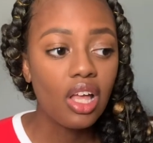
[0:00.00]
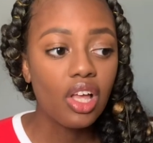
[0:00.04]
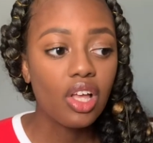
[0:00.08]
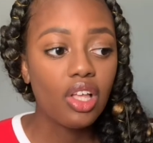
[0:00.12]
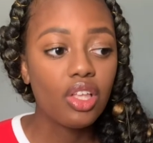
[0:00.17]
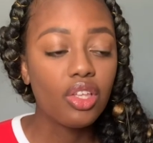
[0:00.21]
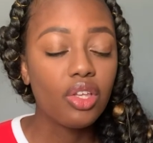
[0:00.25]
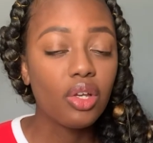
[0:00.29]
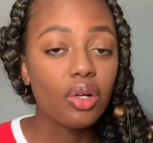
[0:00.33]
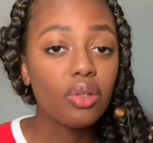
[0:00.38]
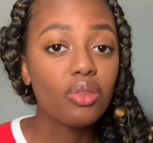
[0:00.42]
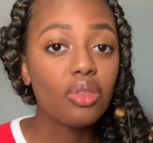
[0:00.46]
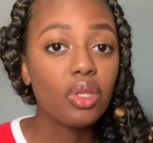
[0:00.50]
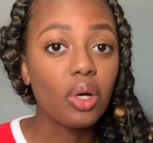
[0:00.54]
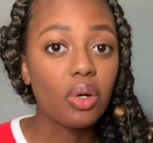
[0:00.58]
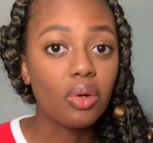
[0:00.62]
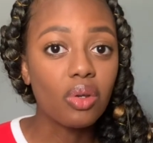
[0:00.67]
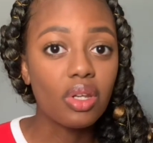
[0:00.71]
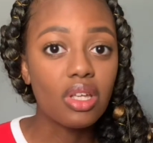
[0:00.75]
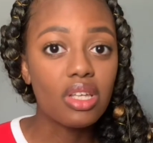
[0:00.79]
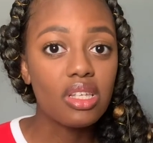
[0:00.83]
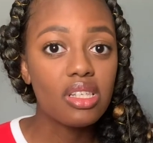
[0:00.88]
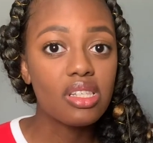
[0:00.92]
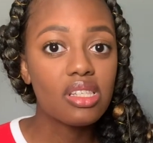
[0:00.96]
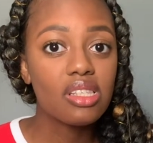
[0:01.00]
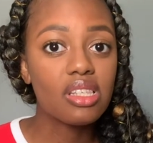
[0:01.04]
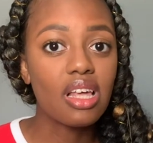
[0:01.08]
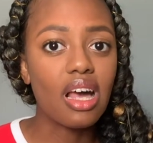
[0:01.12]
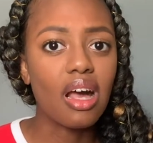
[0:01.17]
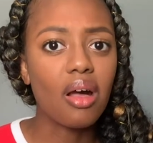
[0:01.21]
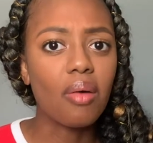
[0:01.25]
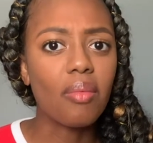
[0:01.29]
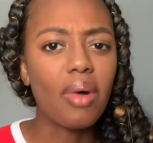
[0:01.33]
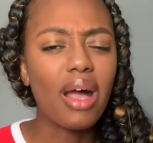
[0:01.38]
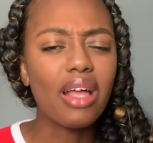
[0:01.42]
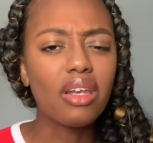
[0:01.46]
you'll notice,
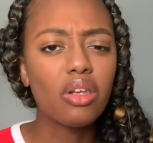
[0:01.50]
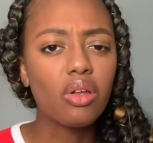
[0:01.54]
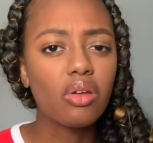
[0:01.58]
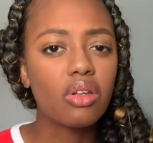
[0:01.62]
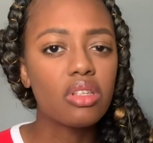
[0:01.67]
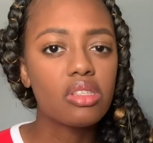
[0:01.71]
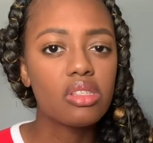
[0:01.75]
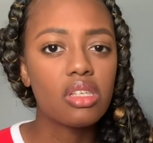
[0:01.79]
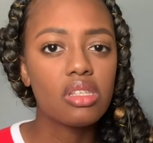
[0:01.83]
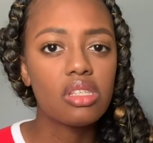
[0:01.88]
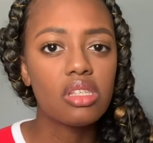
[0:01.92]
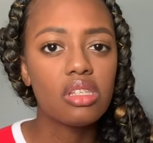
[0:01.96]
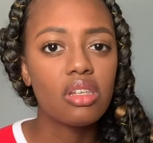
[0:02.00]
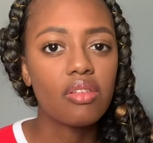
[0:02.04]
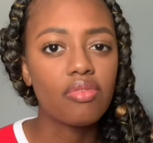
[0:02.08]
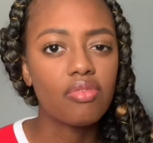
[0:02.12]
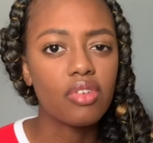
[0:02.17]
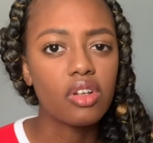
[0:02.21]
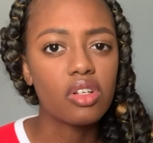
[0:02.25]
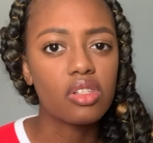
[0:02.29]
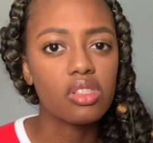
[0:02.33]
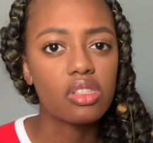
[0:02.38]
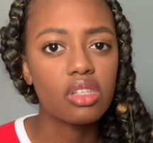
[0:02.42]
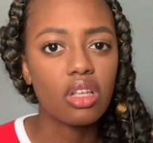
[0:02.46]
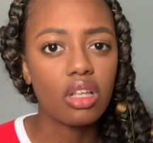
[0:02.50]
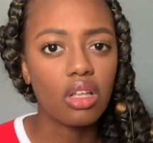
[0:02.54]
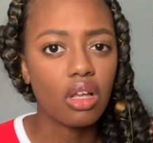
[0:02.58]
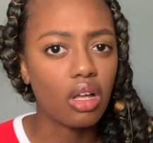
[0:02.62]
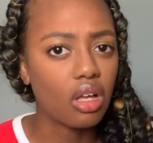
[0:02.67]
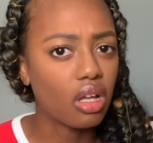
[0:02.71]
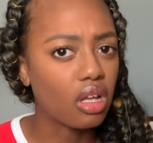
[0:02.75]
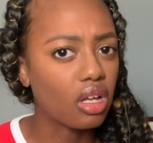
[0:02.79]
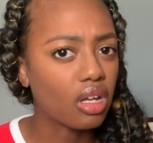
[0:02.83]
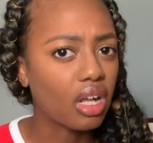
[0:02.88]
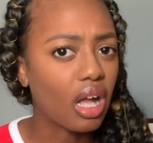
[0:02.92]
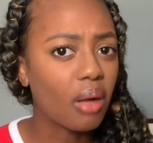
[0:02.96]
I noticed this in the first
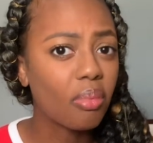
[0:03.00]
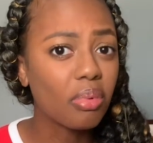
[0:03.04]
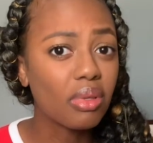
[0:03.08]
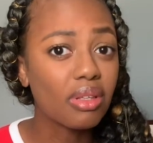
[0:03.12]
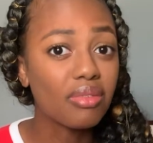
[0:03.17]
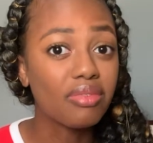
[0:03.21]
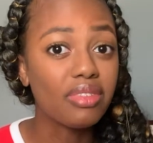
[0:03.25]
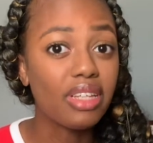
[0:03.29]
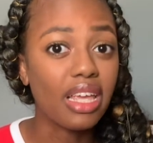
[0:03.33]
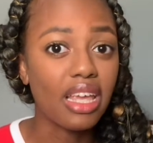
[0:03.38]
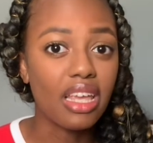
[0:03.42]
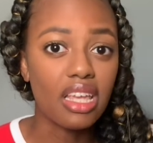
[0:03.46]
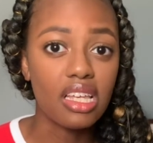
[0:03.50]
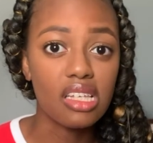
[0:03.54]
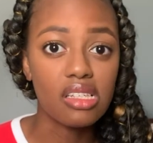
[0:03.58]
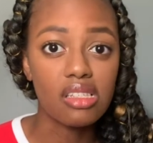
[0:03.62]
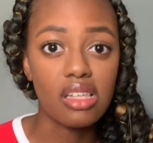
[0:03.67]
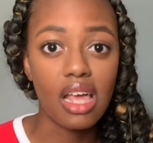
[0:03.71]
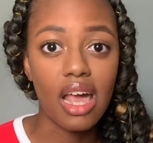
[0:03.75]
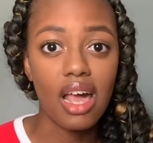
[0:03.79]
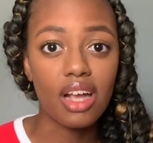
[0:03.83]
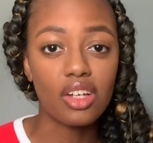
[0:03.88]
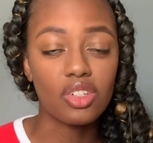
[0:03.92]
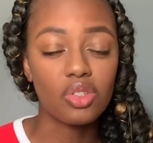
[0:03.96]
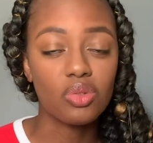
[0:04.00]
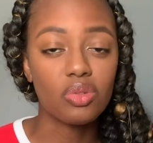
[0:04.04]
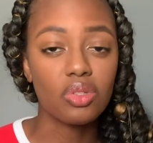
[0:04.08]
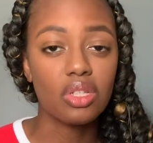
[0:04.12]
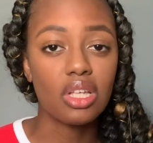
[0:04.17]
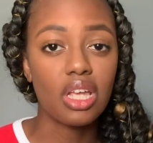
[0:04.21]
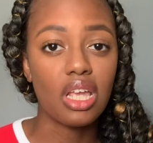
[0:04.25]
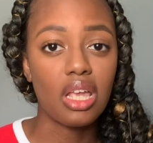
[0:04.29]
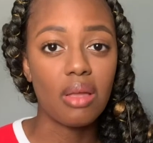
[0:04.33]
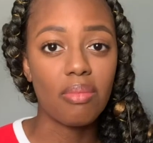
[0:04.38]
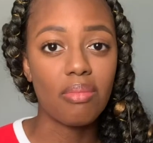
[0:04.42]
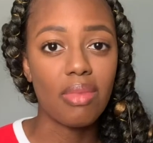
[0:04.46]
couple of days
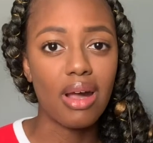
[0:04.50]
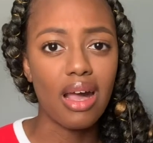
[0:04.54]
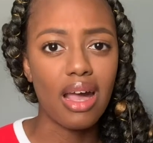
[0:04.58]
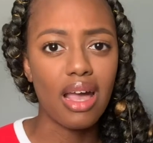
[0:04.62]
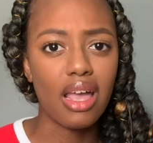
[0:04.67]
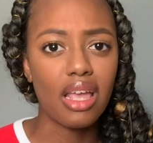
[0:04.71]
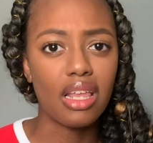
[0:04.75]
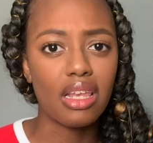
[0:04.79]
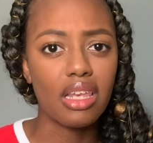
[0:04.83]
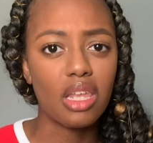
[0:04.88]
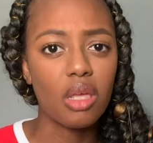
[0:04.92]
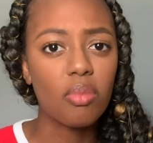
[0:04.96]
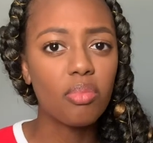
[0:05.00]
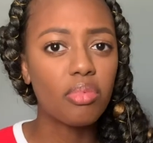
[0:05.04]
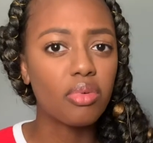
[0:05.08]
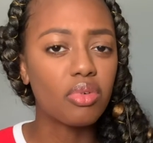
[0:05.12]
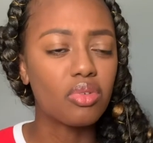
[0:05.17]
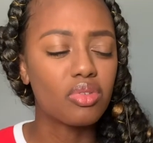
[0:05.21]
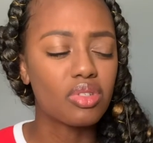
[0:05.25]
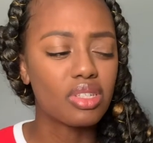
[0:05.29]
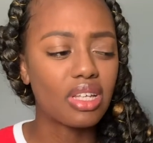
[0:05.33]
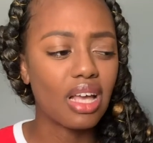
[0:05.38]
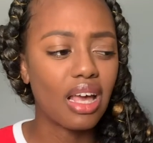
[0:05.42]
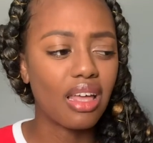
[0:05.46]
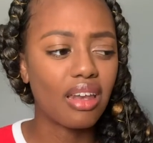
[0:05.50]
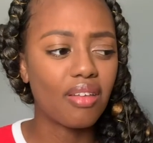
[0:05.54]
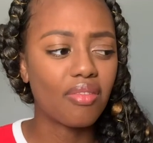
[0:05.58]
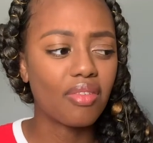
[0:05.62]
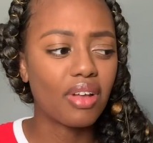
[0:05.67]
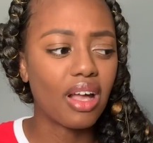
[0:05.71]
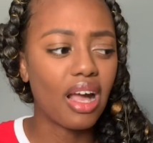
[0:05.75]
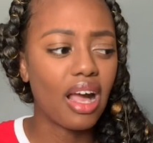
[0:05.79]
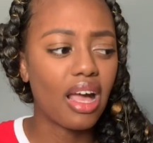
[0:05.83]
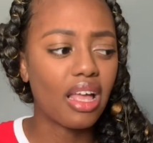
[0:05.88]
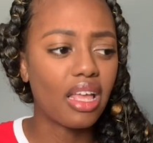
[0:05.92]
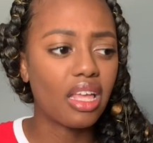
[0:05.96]
actually, my nipples kind of
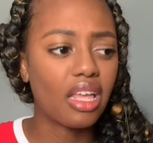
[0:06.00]
got,